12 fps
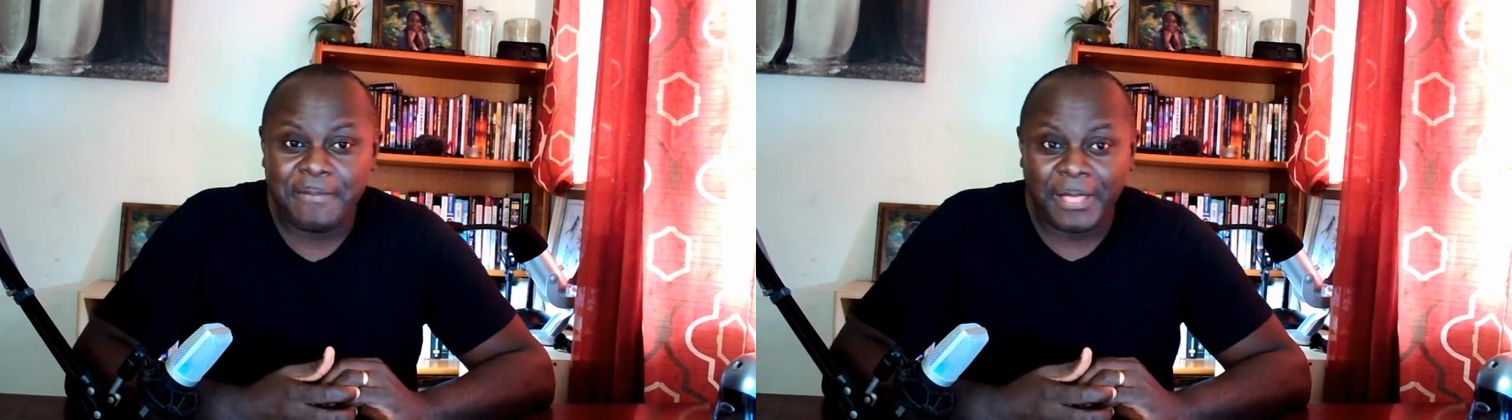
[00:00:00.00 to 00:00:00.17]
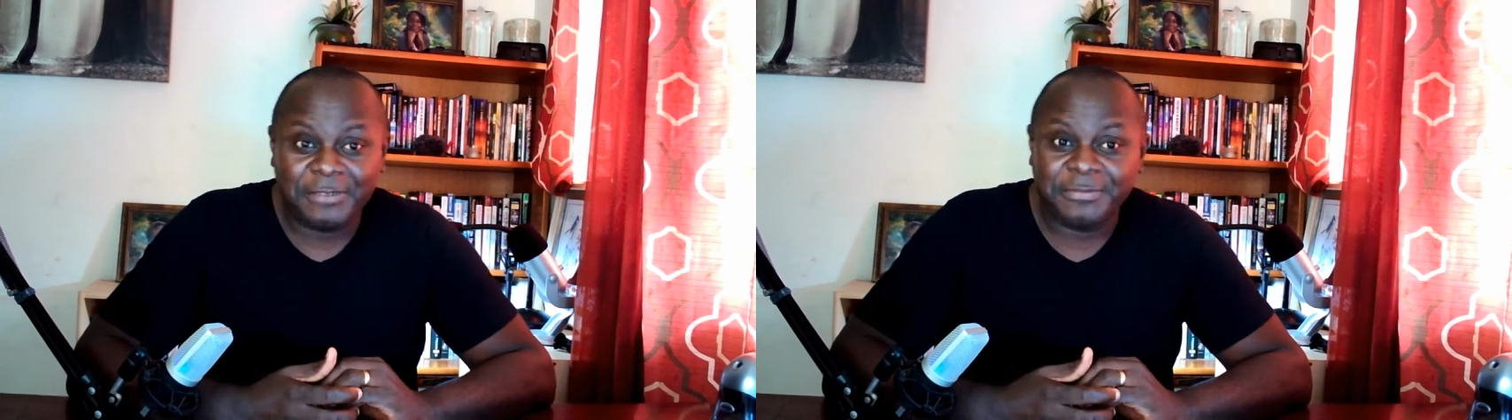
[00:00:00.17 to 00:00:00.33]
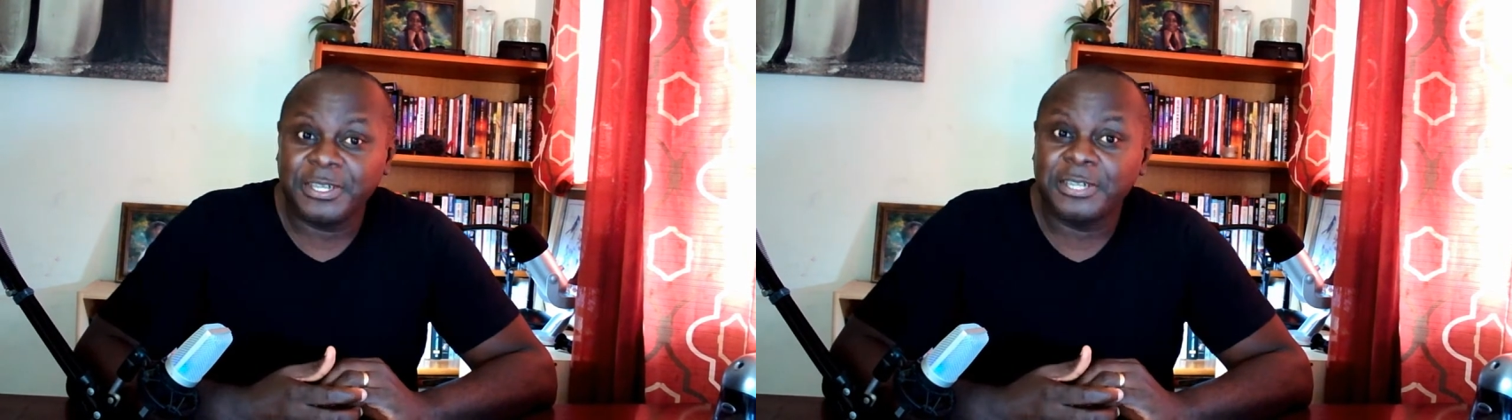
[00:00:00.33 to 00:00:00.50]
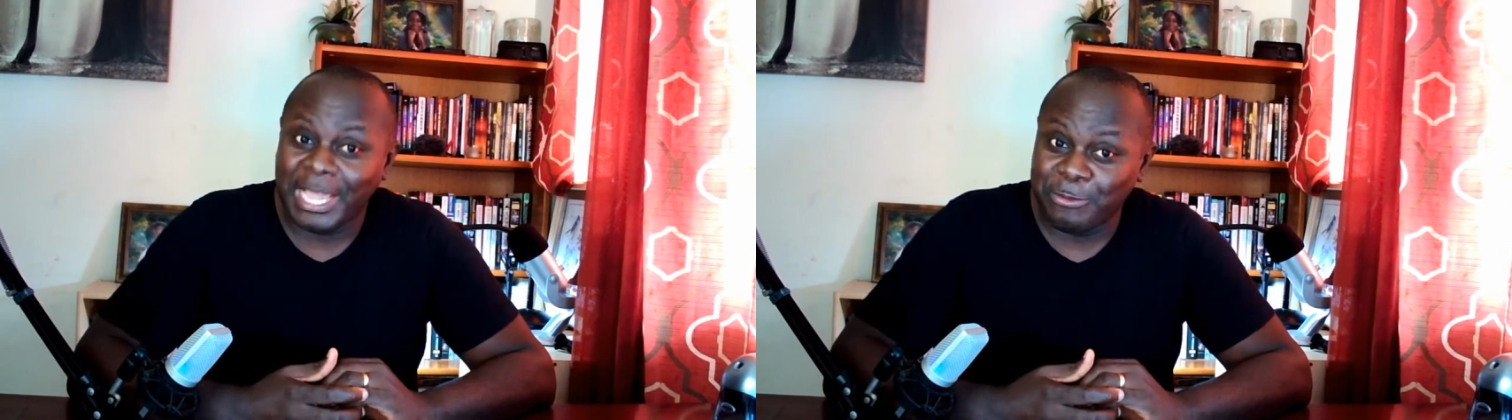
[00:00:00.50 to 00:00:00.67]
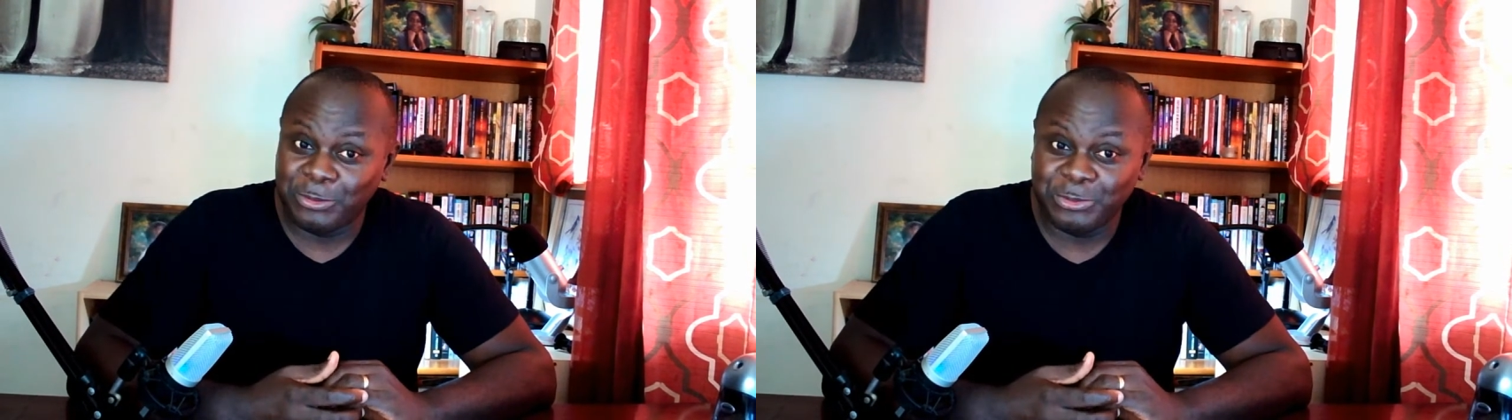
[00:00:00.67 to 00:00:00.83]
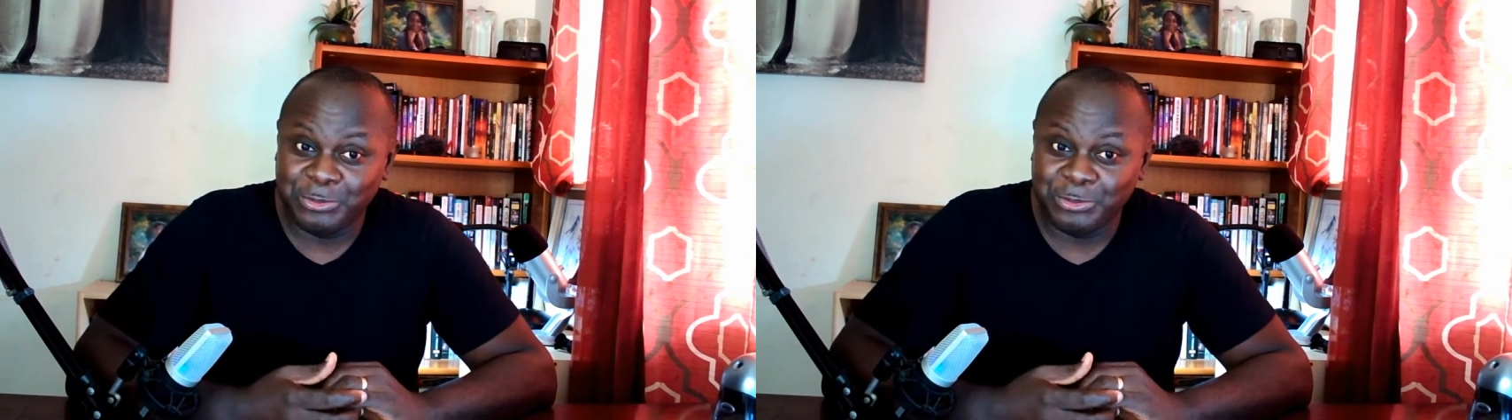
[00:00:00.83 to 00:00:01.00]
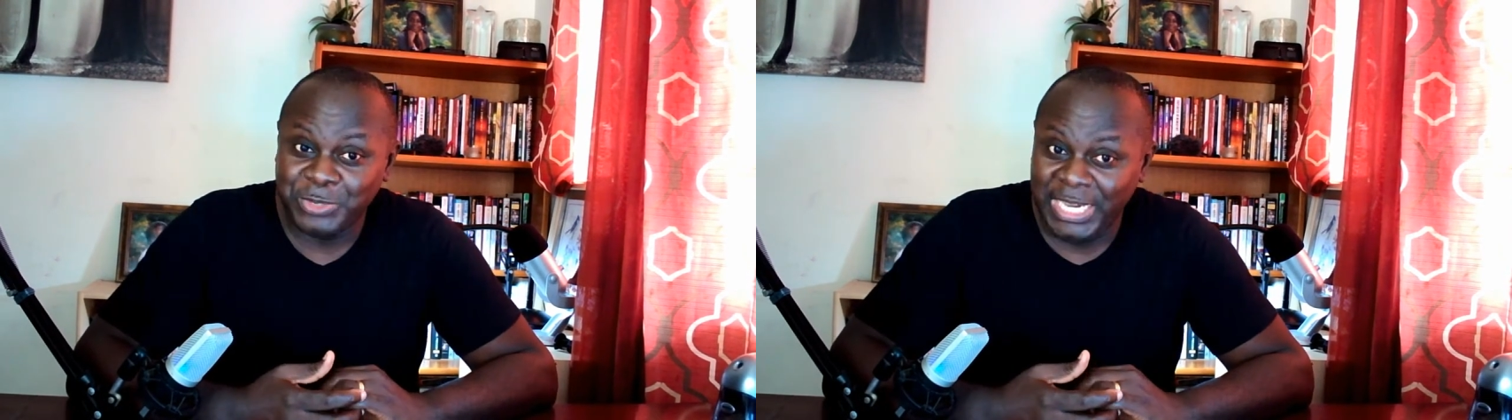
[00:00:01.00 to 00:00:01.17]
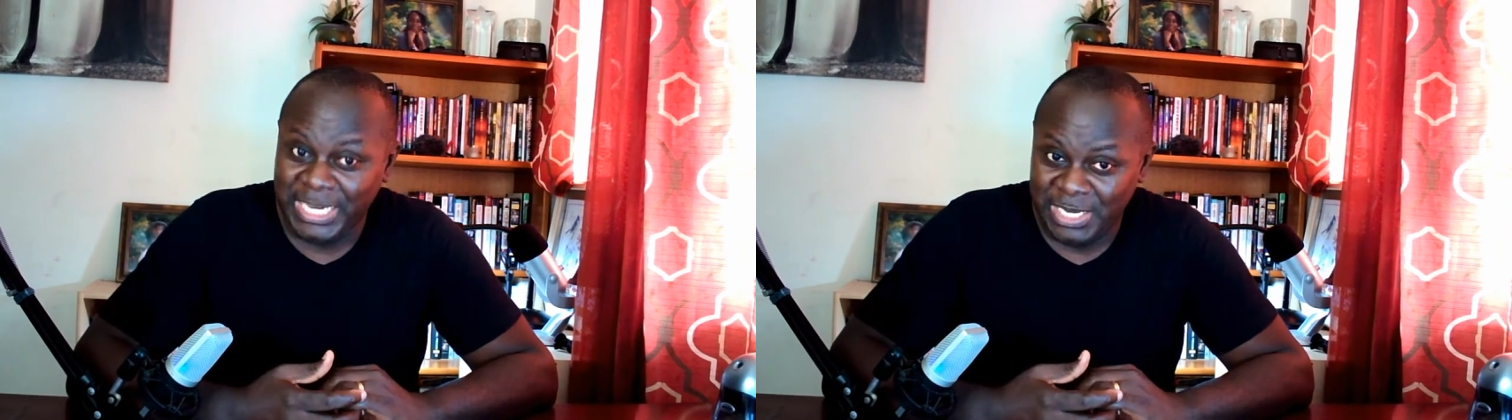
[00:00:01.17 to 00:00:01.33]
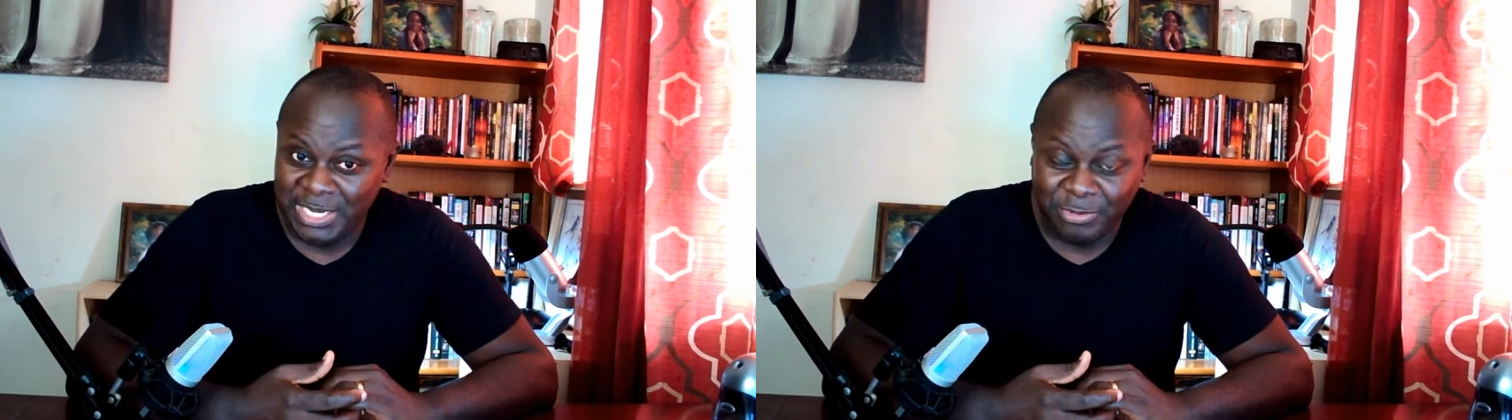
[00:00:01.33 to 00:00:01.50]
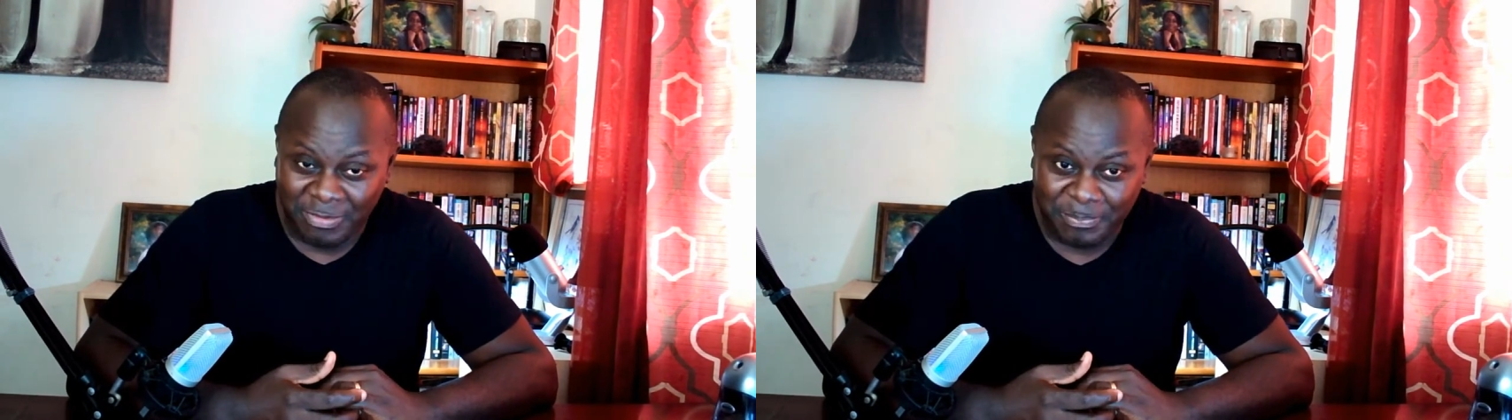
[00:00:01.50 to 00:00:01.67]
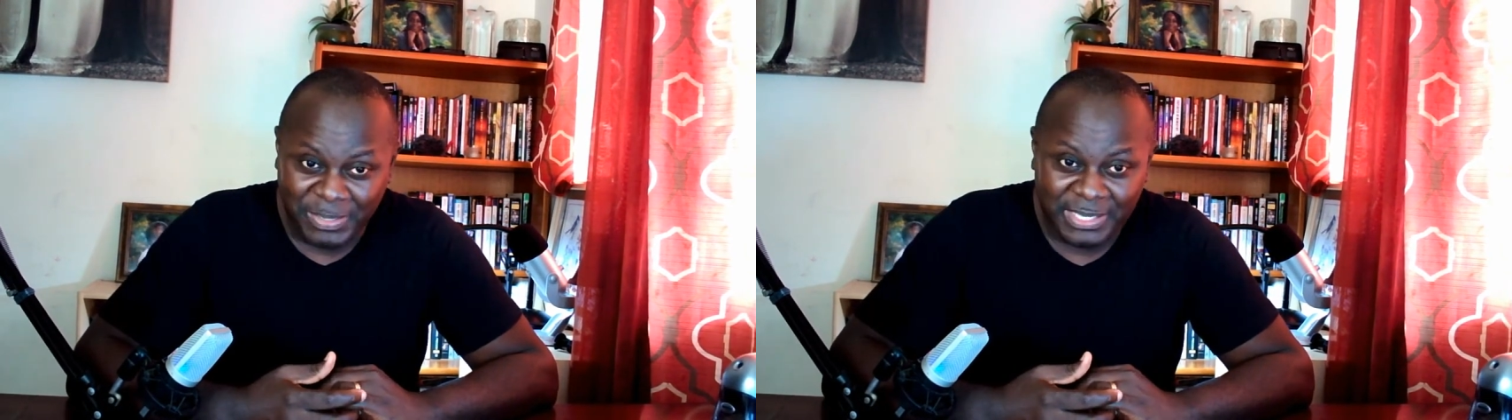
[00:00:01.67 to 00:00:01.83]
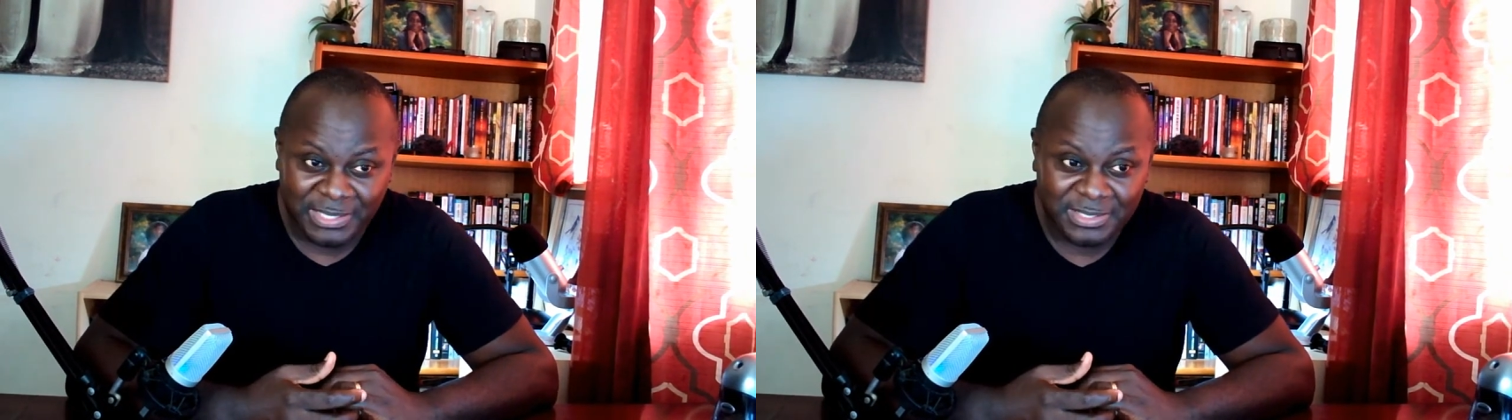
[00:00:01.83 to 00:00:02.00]
I felt I was really
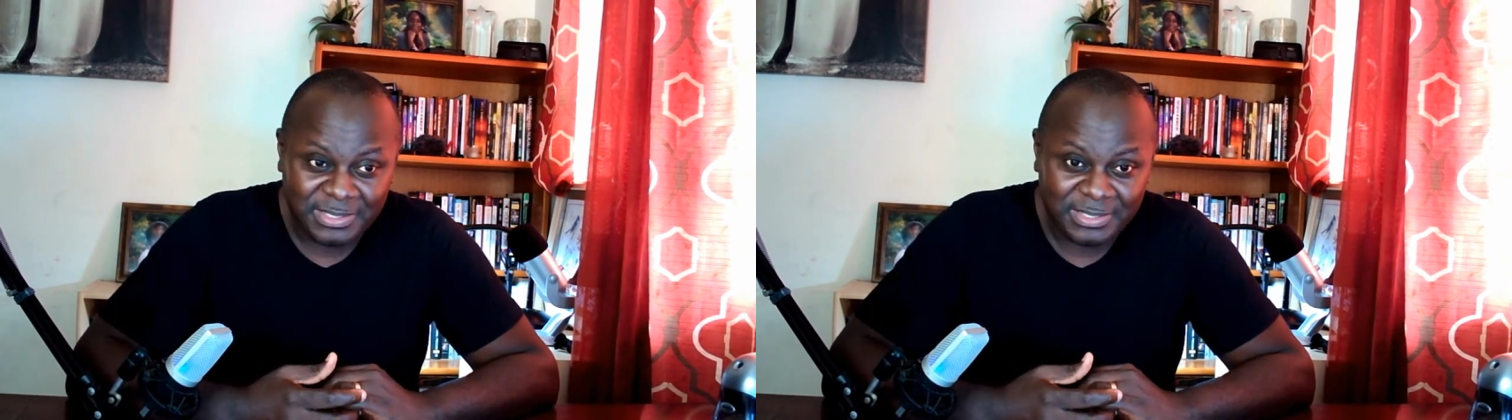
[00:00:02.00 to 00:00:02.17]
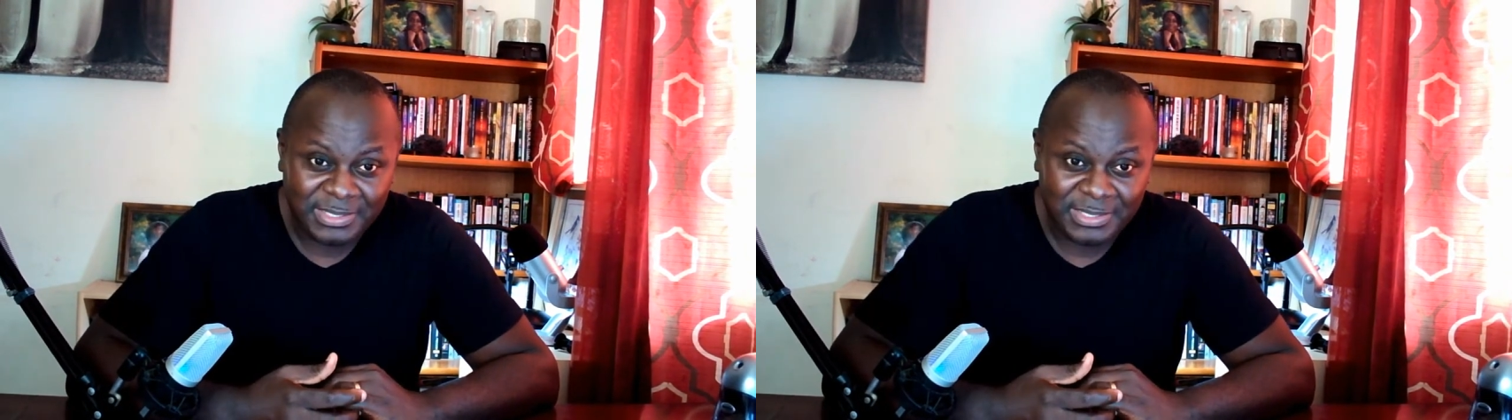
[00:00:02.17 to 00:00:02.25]
overpaid.